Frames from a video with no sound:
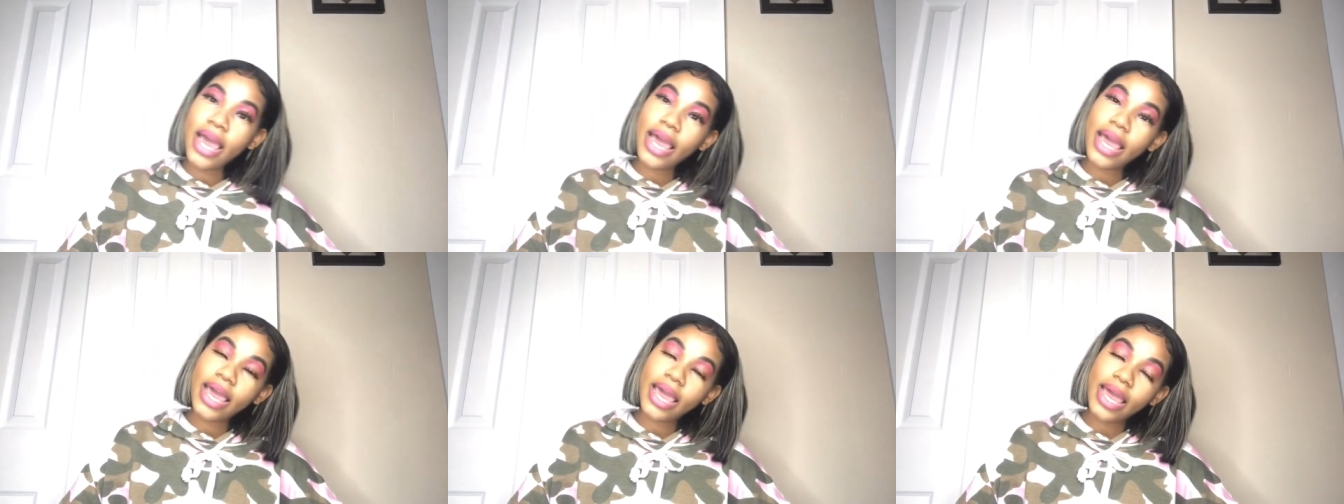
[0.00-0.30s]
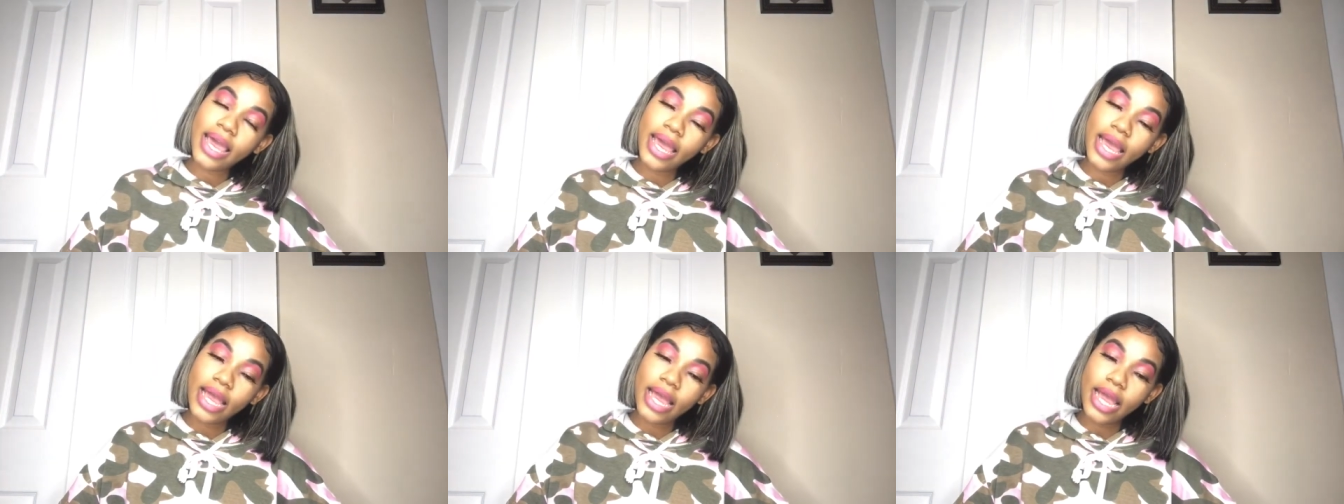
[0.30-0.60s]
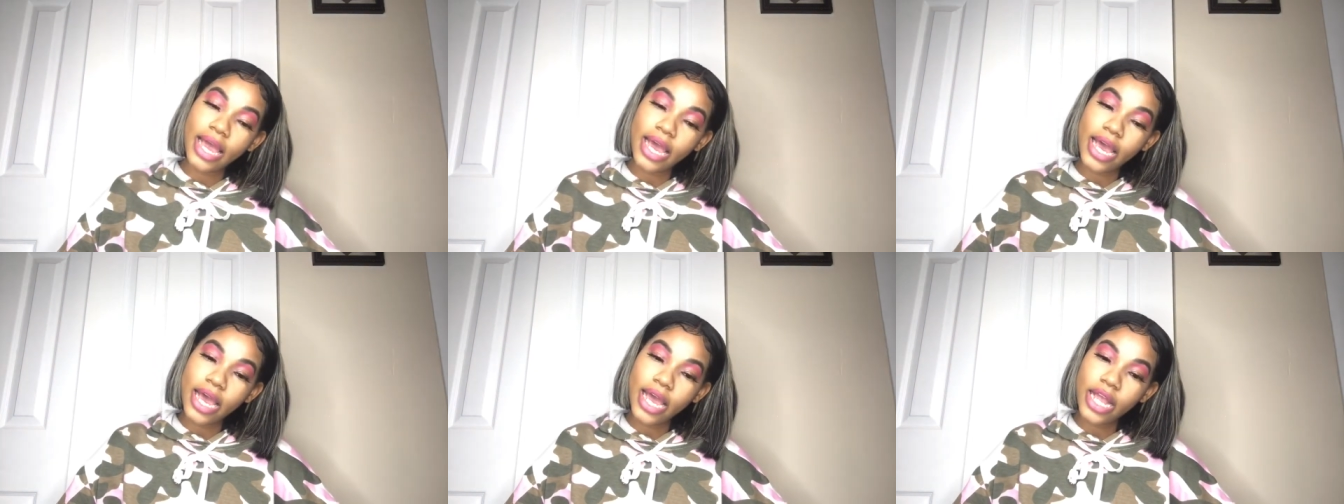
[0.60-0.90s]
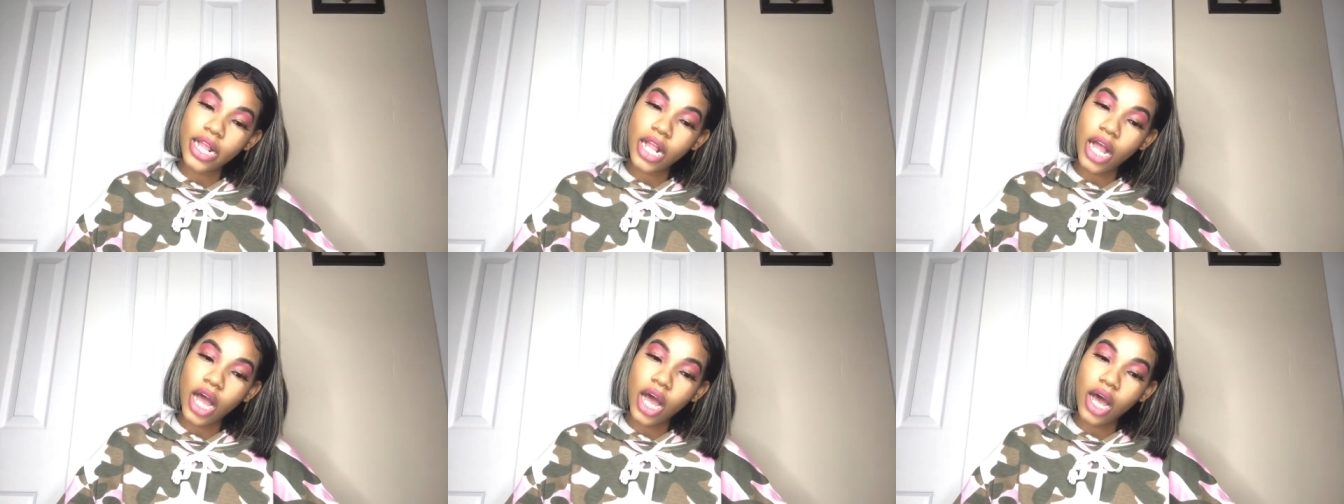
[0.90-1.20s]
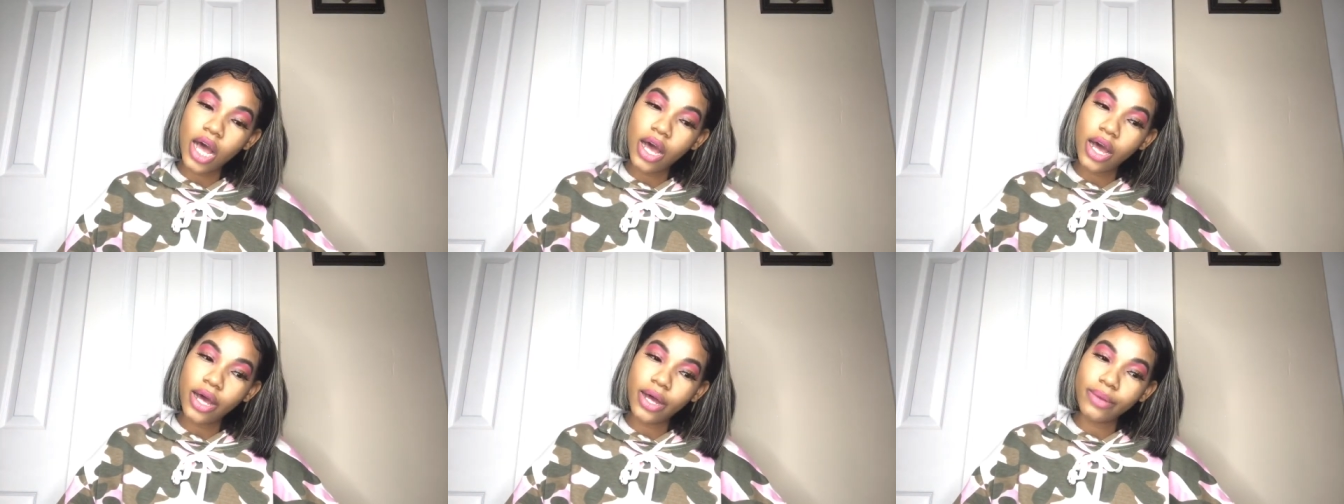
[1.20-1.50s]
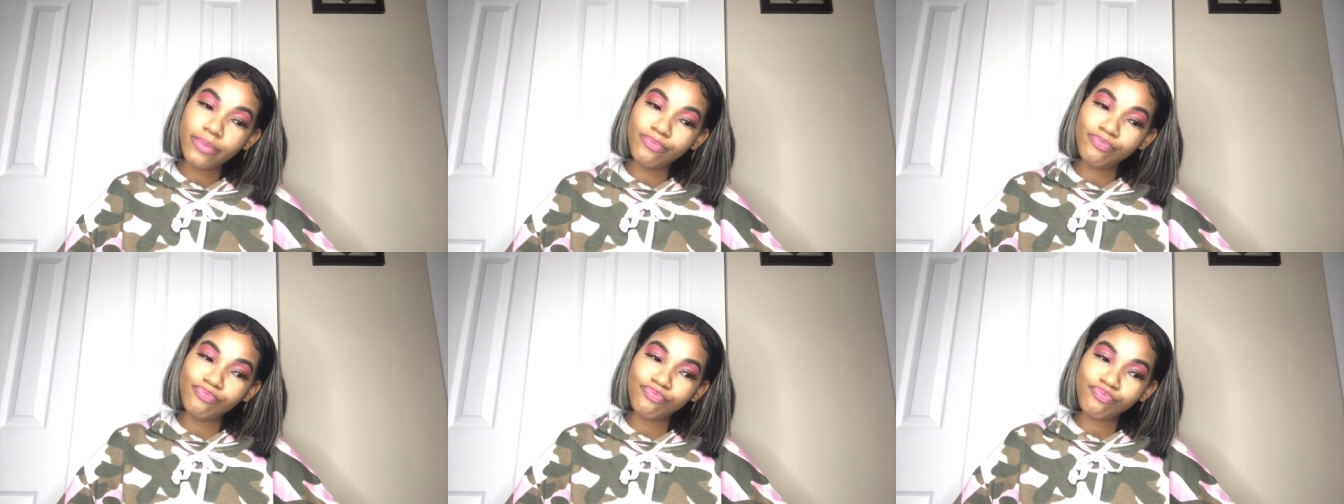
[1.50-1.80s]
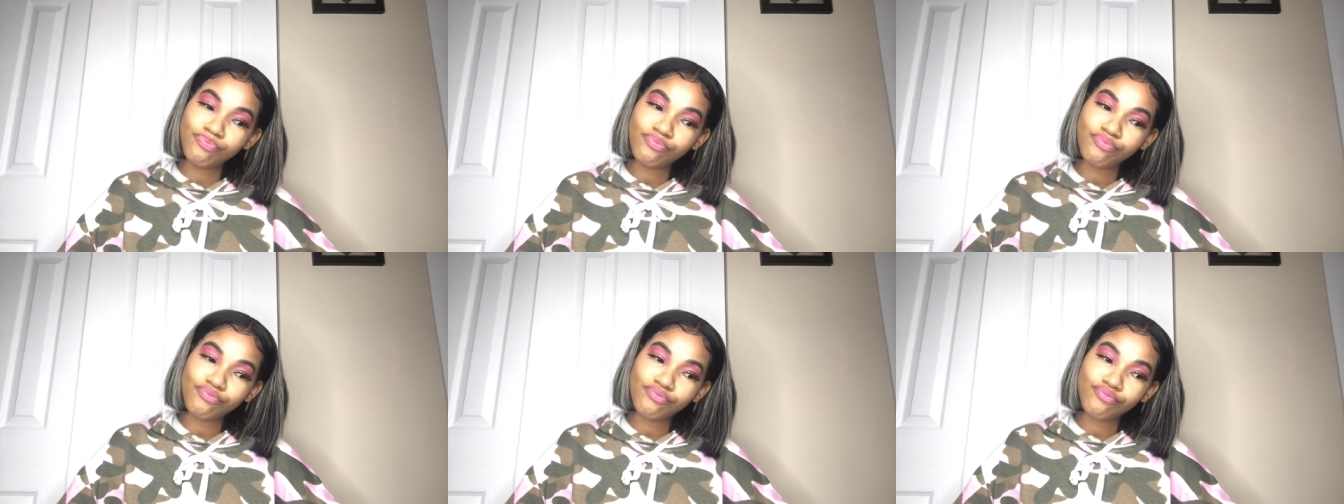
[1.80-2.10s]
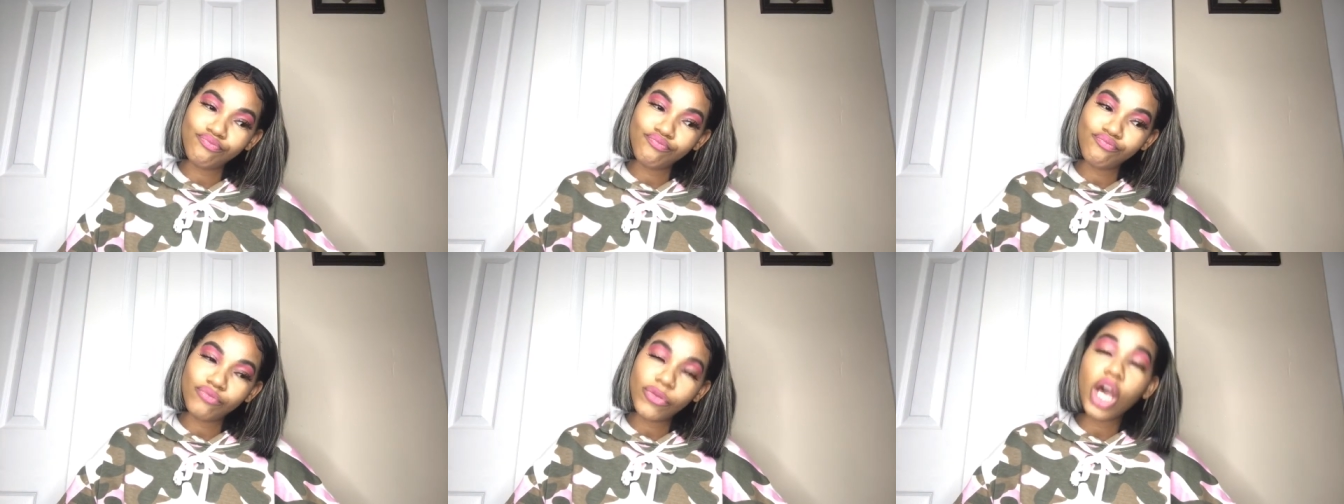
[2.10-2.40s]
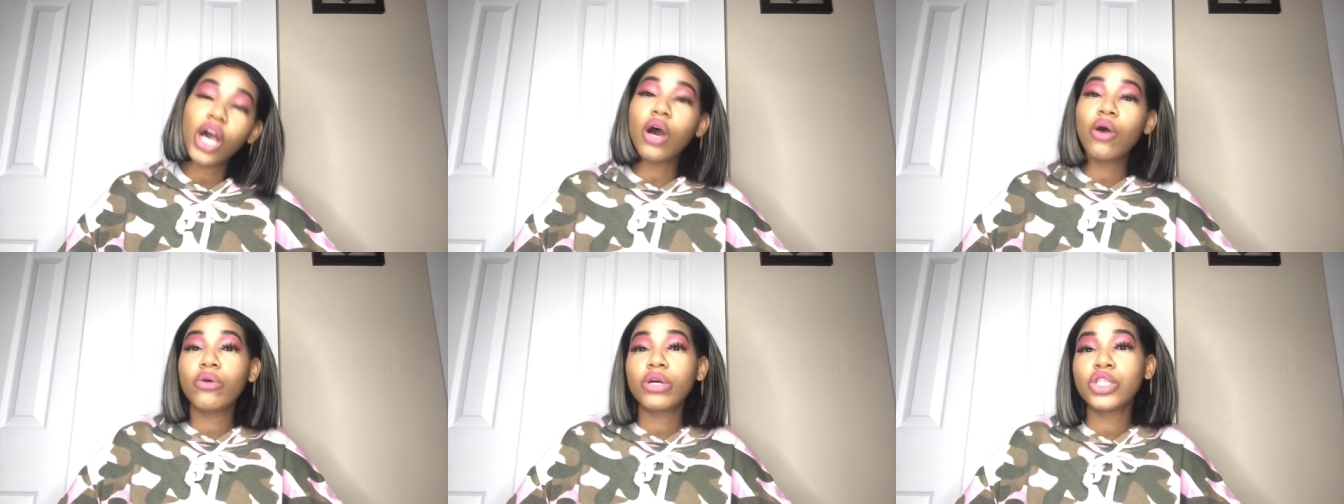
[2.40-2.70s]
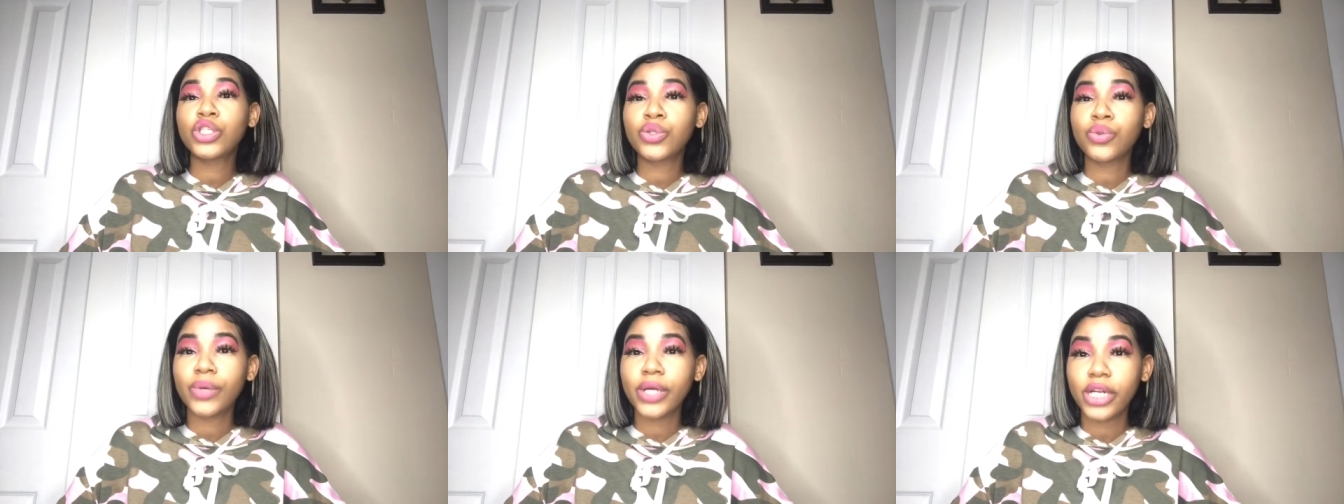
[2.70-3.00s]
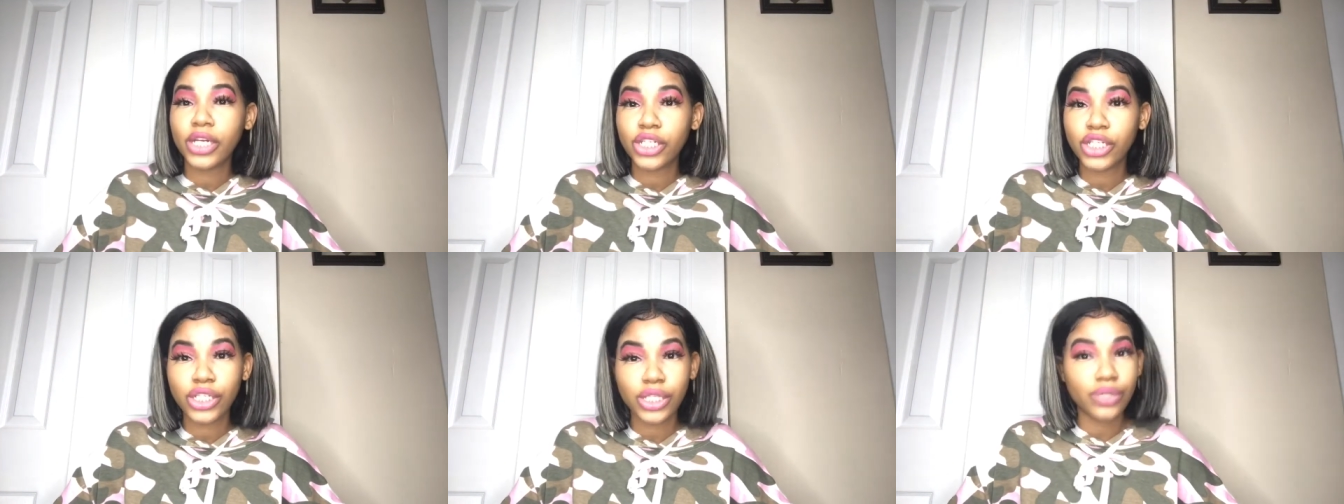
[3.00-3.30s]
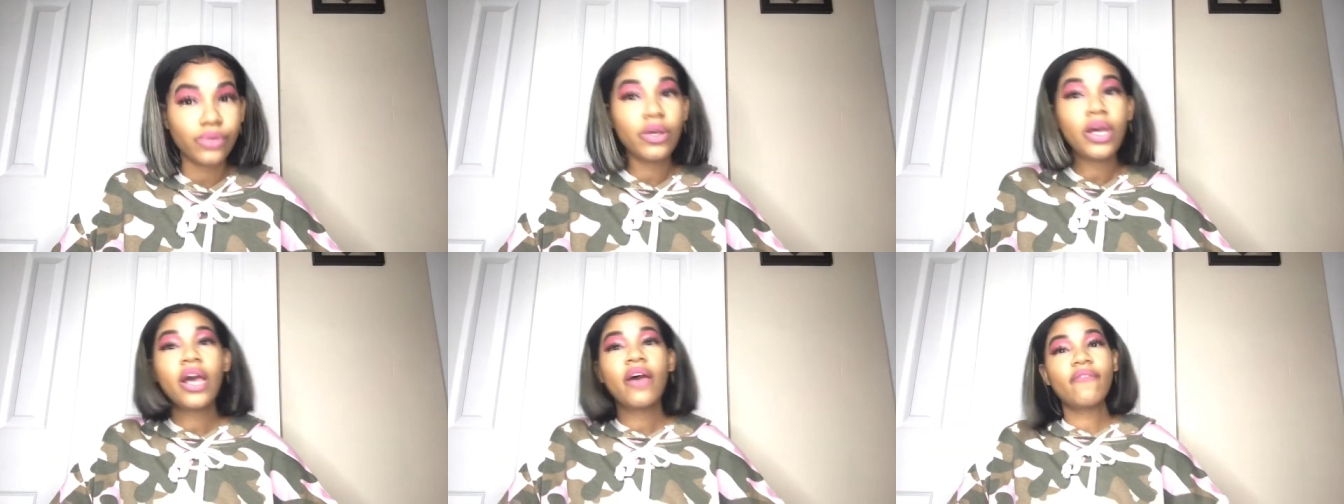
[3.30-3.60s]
and, um, oh, and Twitter too.